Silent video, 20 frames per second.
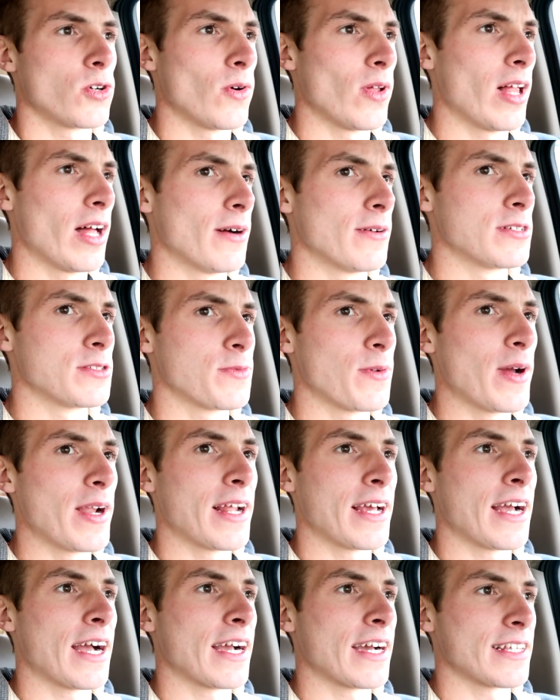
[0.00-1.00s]
So while I was
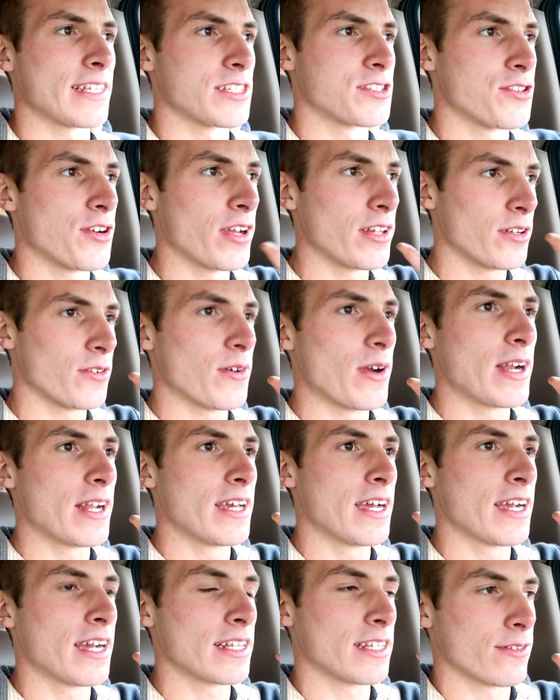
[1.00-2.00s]
waiting, I got the trailer
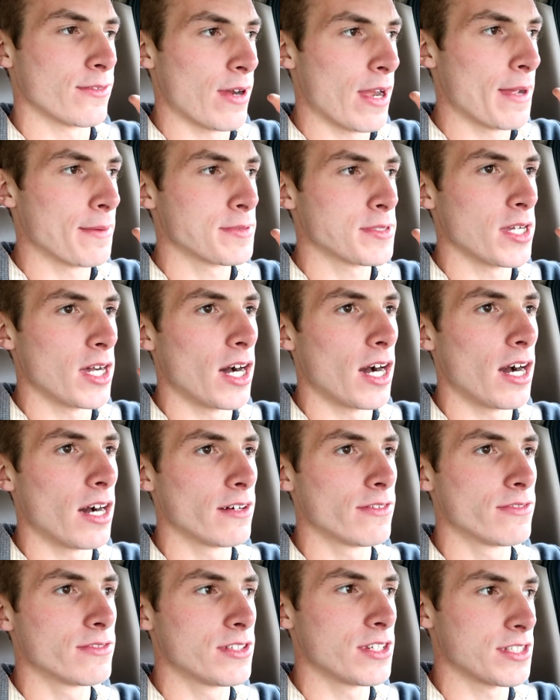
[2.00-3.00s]
ready. I got the ramps
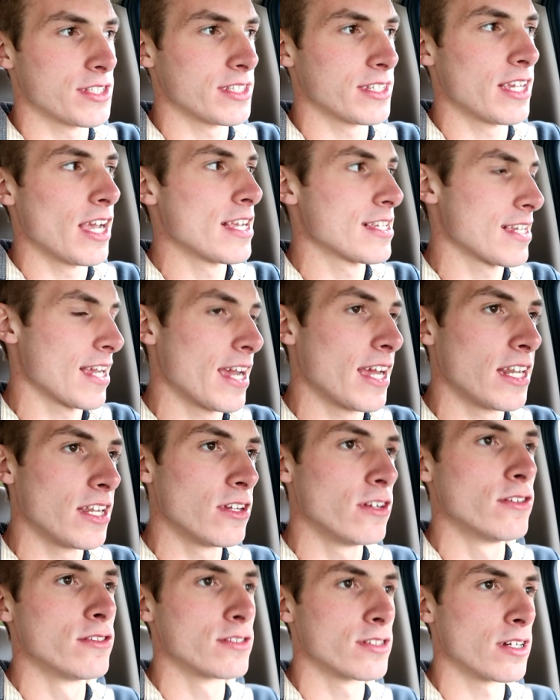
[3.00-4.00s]
off just in case I had
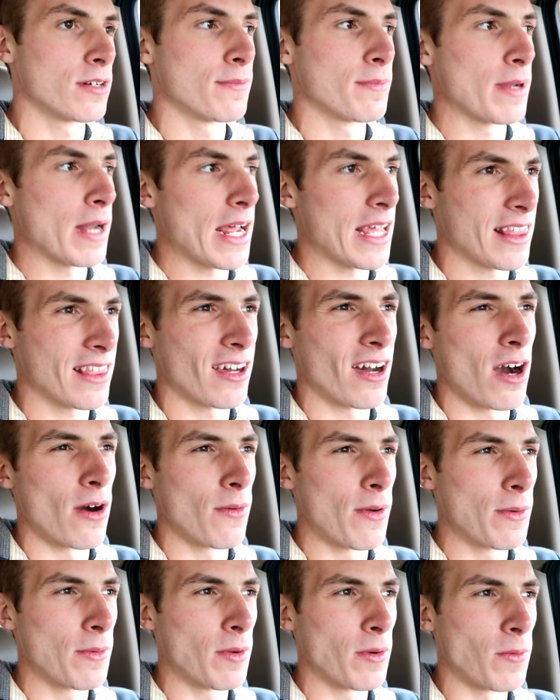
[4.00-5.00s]
to use them, but I
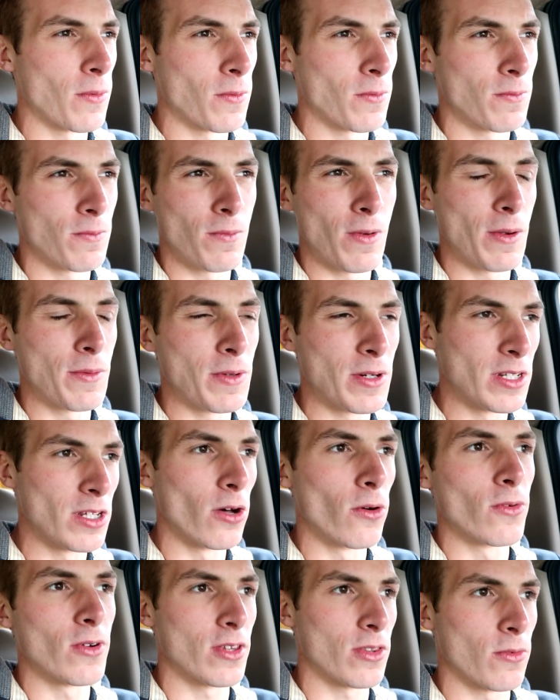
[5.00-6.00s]
thought we would
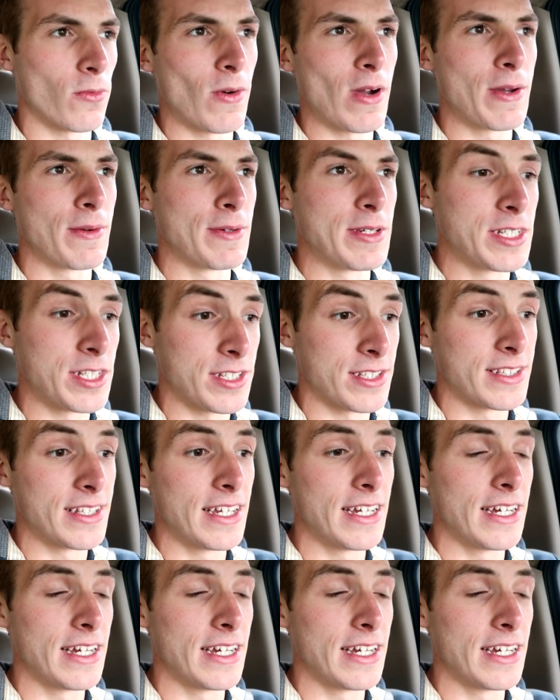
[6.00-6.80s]
load it the way we just